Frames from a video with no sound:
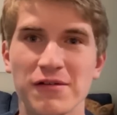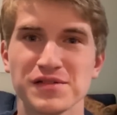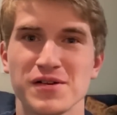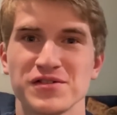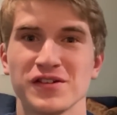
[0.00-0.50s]

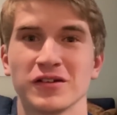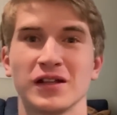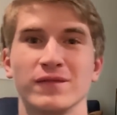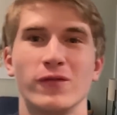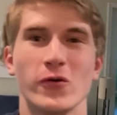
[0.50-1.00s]
was most
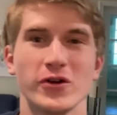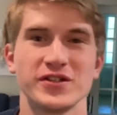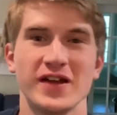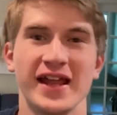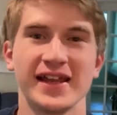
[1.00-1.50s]
looking forward
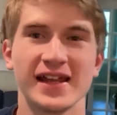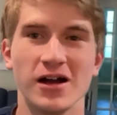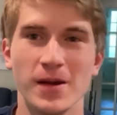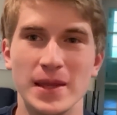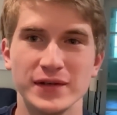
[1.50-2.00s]
to hanging
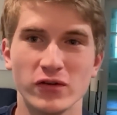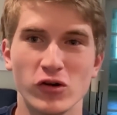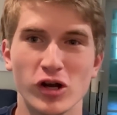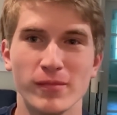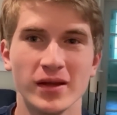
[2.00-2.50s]
out in the
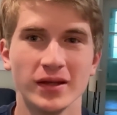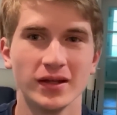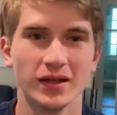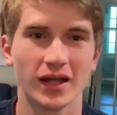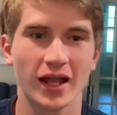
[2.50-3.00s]
dorm
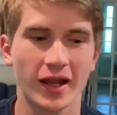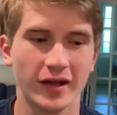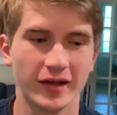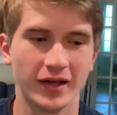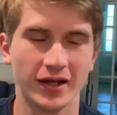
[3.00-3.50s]

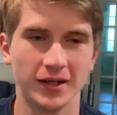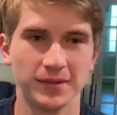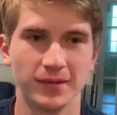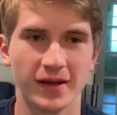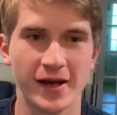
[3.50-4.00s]
and, uh,
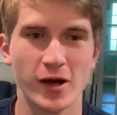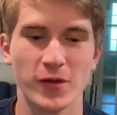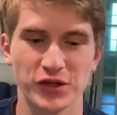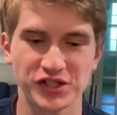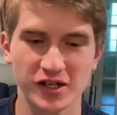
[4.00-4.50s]
and all
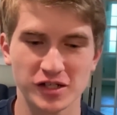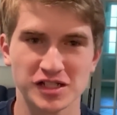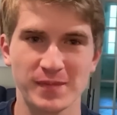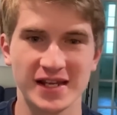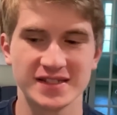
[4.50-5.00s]
the shared
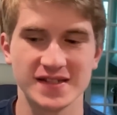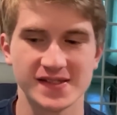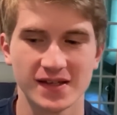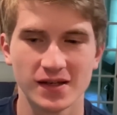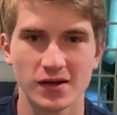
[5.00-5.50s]

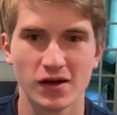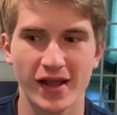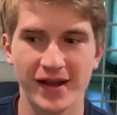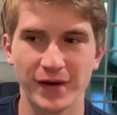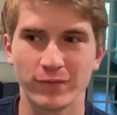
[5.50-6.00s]
spaces,
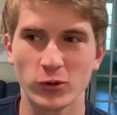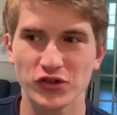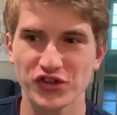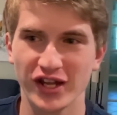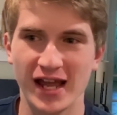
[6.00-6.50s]
and
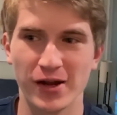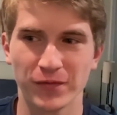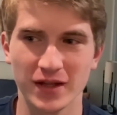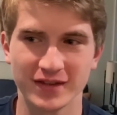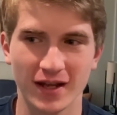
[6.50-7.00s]
unfortunately, I don't
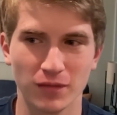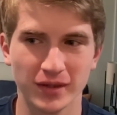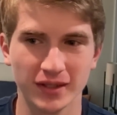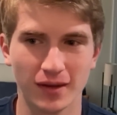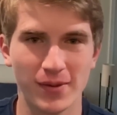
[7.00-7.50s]
think that'll be a